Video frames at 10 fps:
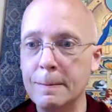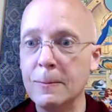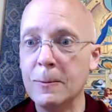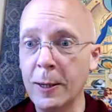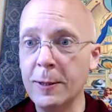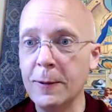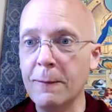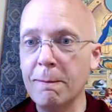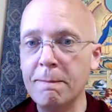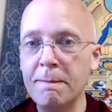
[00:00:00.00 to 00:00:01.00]
right?
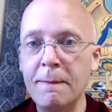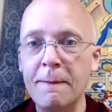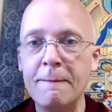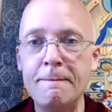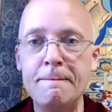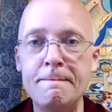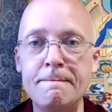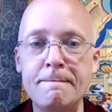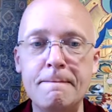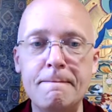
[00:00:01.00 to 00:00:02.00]

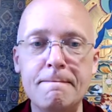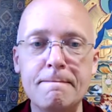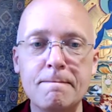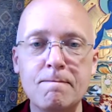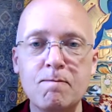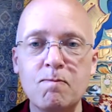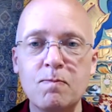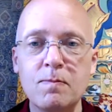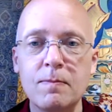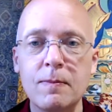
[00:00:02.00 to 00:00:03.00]
Mm.
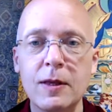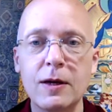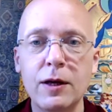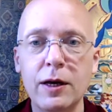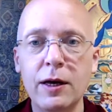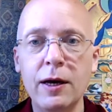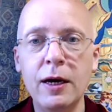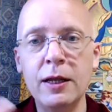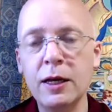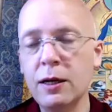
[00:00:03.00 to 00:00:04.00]

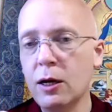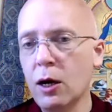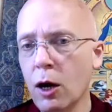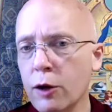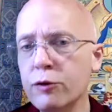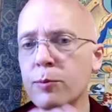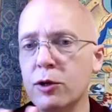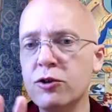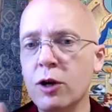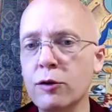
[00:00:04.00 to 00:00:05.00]
And then also, but
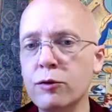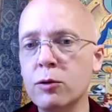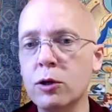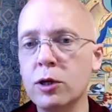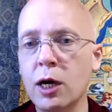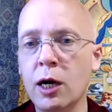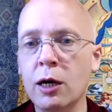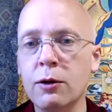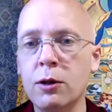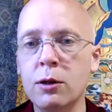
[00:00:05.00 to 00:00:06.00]
you should also look
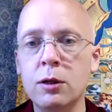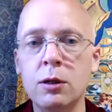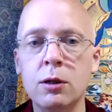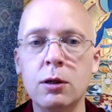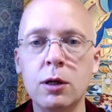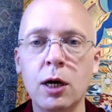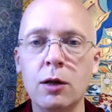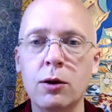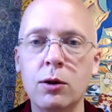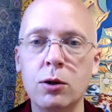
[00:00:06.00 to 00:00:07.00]
at the
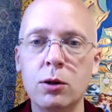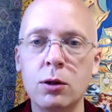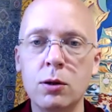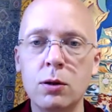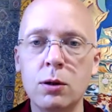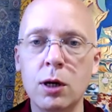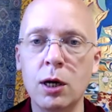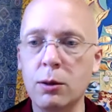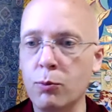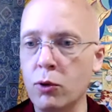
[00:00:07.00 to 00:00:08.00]
at the
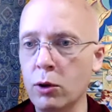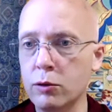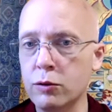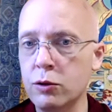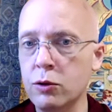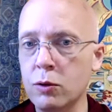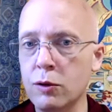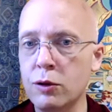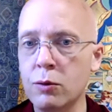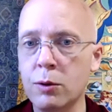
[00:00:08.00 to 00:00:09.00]
at the prose too, and
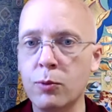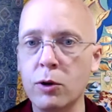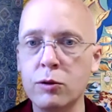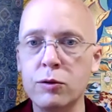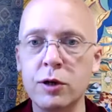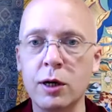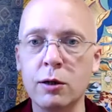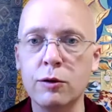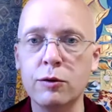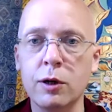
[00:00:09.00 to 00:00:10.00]
see what the prose
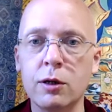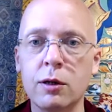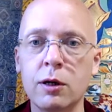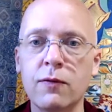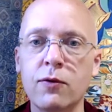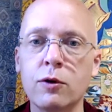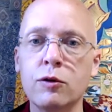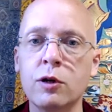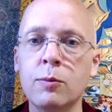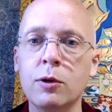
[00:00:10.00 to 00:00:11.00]
style is like. Like for
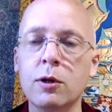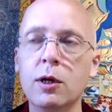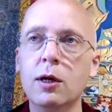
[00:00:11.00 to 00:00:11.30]
example,